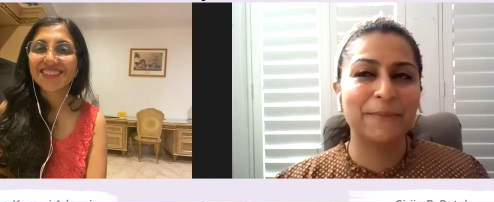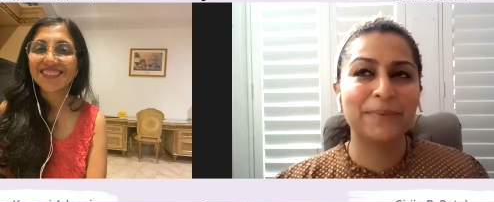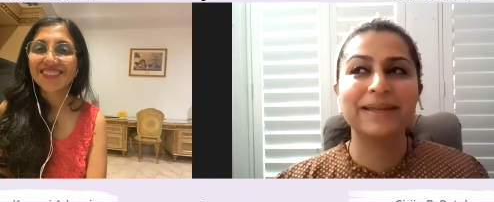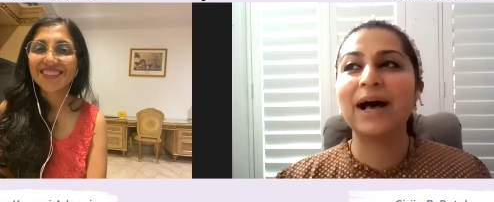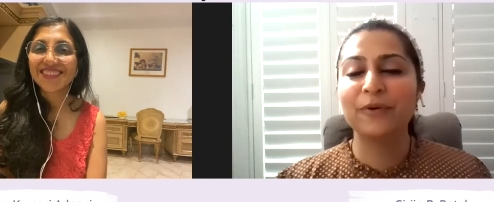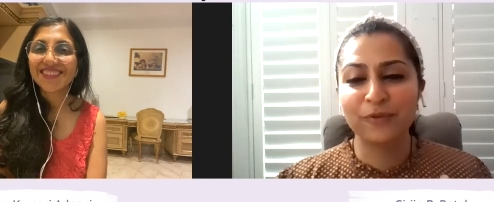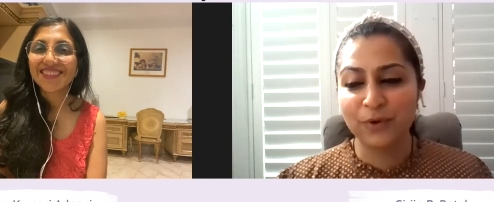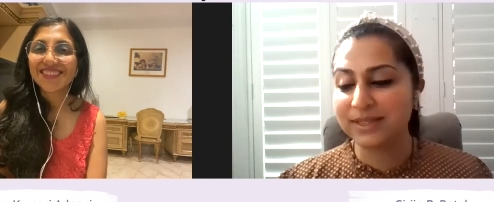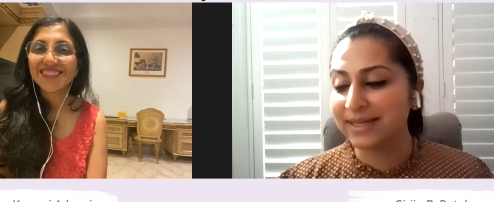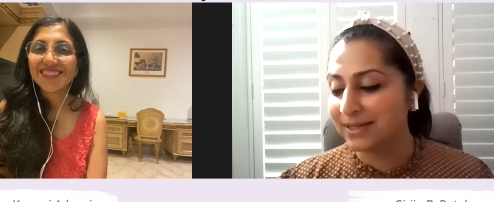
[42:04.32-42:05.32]
Speaker 1: but now of course
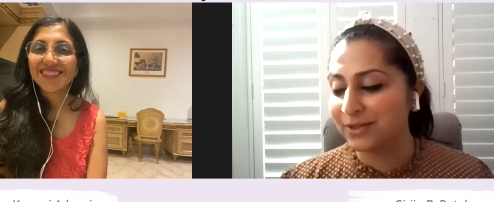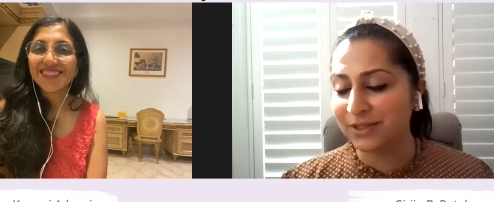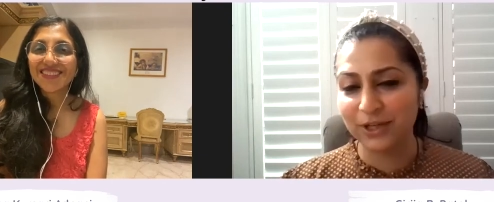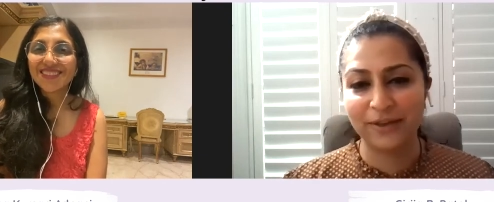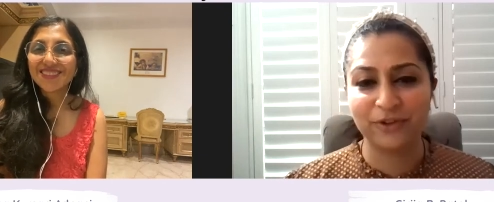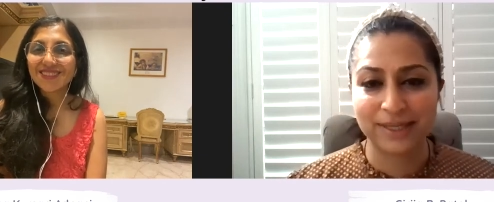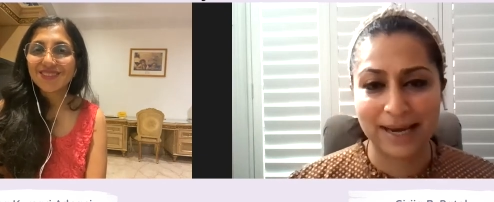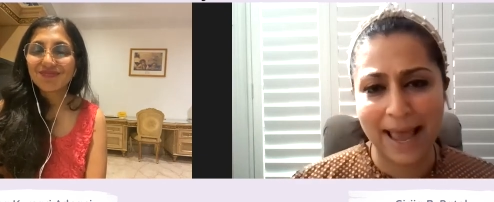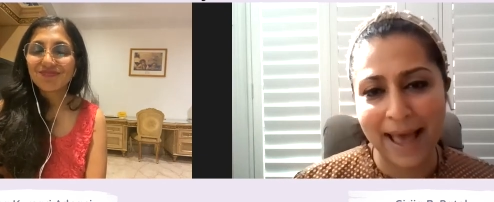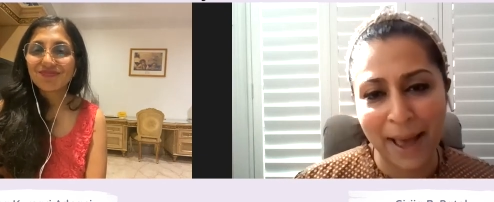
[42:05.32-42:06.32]
kindle you have there's an
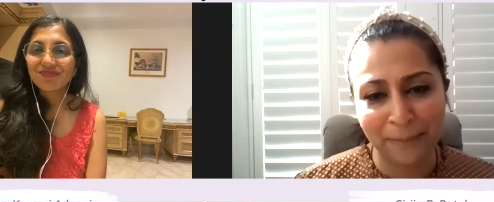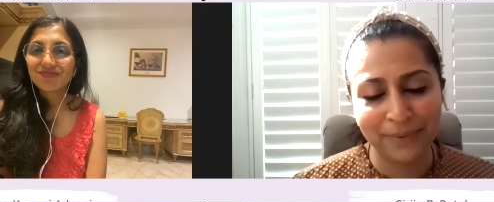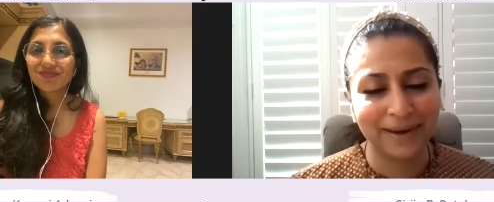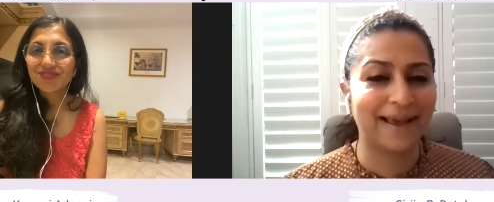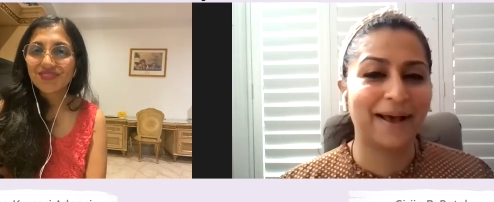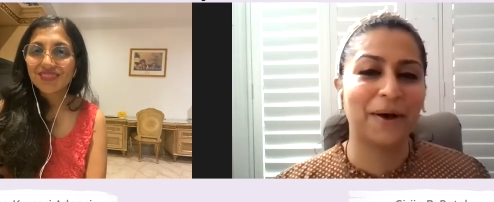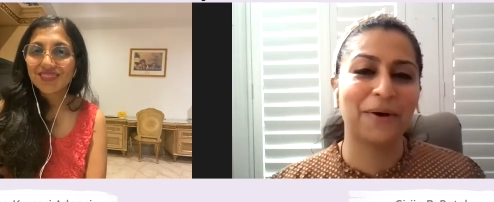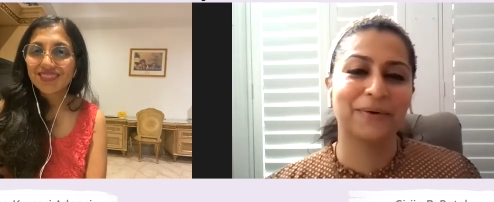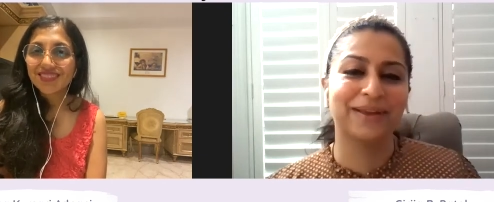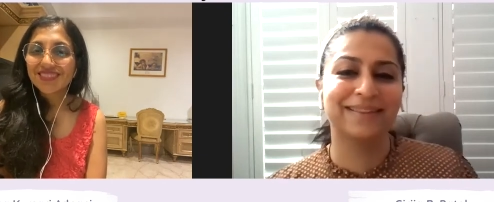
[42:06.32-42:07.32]
app now
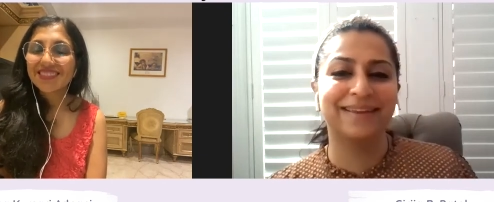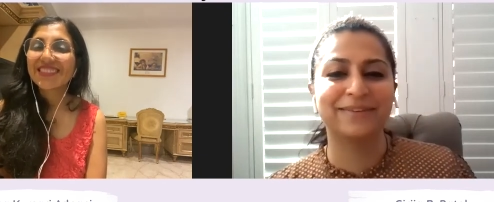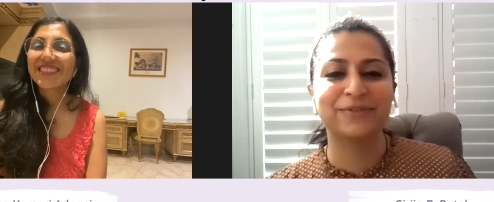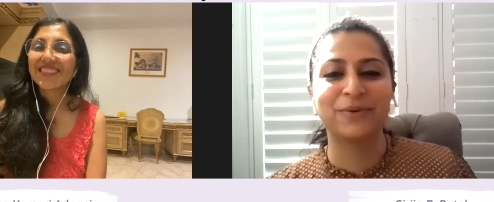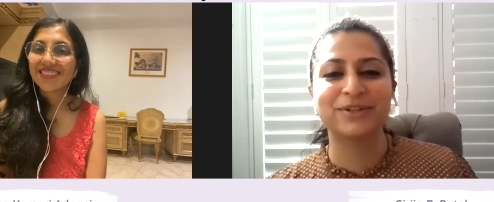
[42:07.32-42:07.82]
and then of course